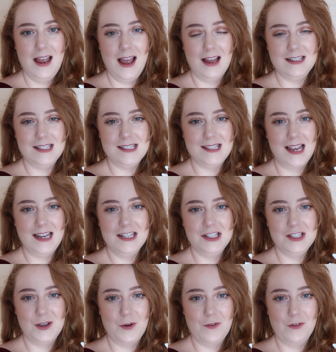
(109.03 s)
I decided
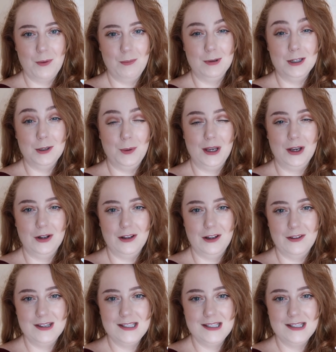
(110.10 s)
to go for a bluey colour.